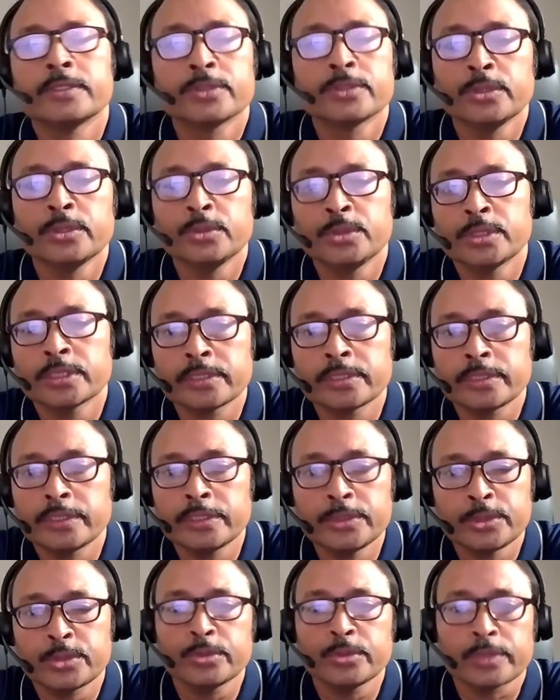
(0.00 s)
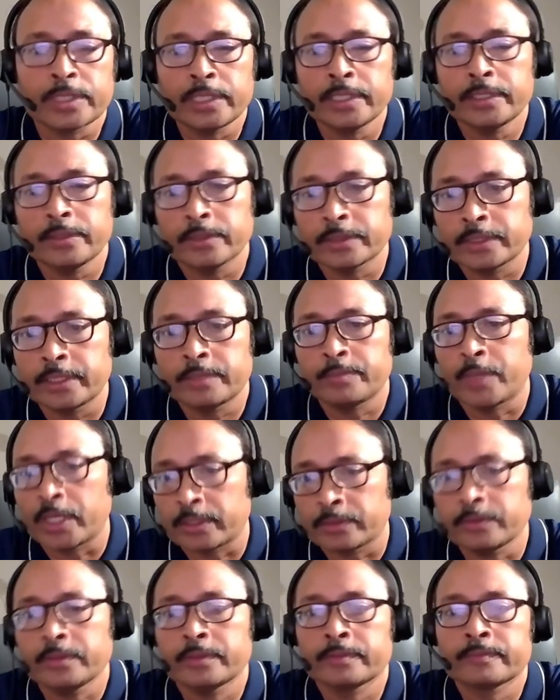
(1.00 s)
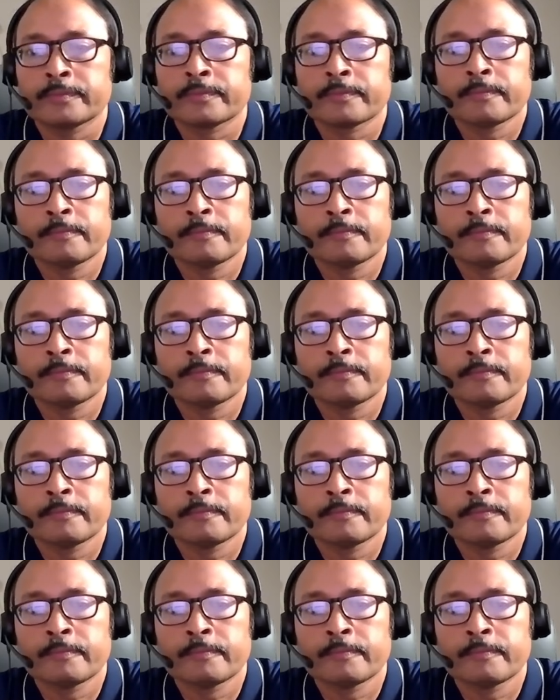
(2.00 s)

So user just needs to click on that button,